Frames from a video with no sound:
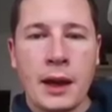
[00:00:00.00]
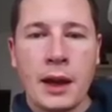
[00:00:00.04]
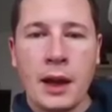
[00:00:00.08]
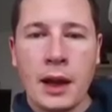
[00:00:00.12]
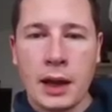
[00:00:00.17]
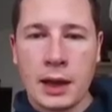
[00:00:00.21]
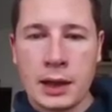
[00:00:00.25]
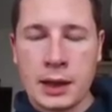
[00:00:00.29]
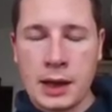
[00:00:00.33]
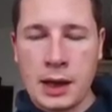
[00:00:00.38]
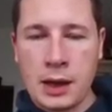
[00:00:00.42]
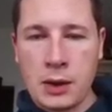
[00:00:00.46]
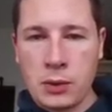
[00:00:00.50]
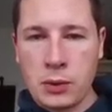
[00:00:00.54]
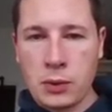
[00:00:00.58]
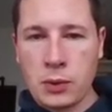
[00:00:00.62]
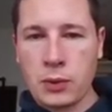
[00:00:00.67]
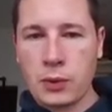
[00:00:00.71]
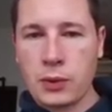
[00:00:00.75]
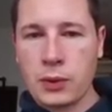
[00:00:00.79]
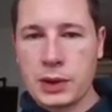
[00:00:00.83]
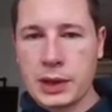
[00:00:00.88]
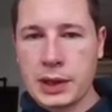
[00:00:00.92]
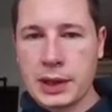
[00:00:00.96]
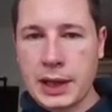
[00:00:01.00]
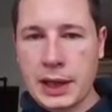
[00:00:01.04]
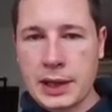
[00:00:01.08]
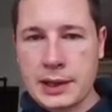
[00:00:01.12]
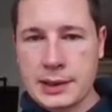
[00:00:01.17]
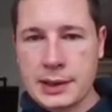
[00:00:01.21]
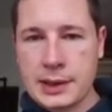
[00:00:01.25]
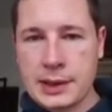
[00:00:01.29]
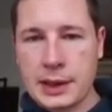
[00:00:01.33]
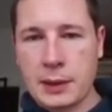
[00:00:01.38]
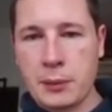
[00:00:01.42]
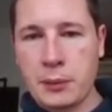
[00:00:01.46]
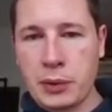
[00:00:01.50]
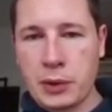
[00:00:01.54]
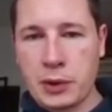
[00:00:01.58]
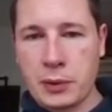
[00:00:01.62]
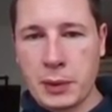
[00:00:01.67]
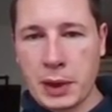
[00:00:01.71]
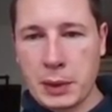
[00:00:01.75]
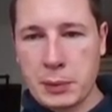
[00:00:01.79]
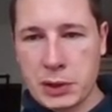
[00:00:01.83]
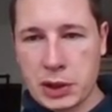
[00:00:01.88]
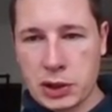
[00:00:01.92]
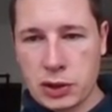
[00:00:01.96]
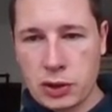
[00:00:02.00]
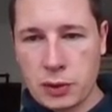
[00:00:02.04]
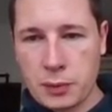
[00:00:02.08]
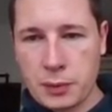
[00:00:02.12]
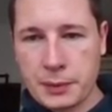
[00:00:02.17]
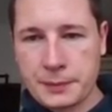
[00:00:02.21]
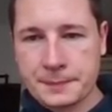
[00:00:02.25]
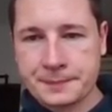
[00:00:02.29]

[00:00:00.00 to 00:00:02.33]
And now he gains the tempo on my bishop.